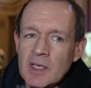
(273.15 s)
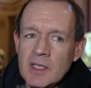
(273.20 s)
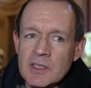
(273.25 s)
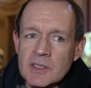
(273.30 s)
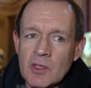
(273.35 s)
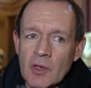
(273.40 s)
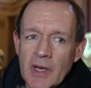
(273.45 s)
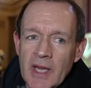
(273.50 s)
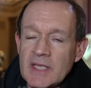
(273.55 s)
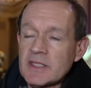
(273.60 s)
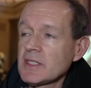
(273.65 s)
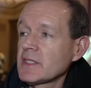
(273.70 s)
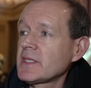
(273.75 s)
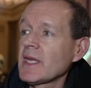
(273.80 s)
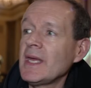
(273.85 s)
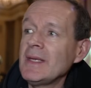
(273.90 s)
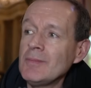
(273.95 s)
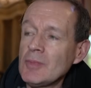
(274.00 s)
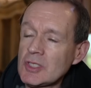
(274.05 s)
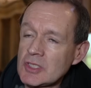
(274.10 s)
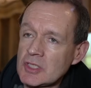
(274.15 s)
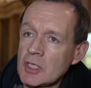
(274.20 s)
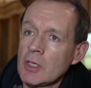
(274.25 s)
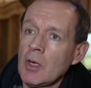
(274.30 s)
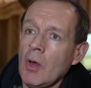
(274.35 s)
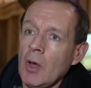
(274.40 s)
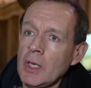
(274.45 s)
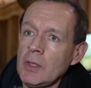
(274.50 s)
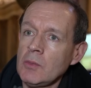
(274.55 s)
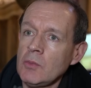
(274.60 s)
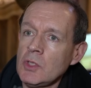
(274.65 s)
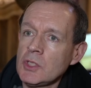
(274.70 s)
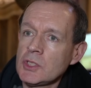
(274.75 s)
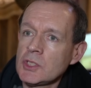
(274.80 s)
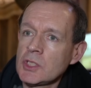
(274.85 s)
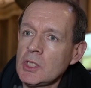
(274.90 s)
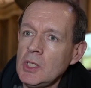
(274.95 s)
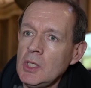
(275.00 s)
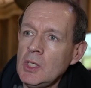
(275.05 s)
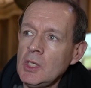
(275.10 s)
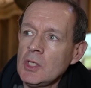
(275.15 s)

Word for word: He's got entertainment tonight, which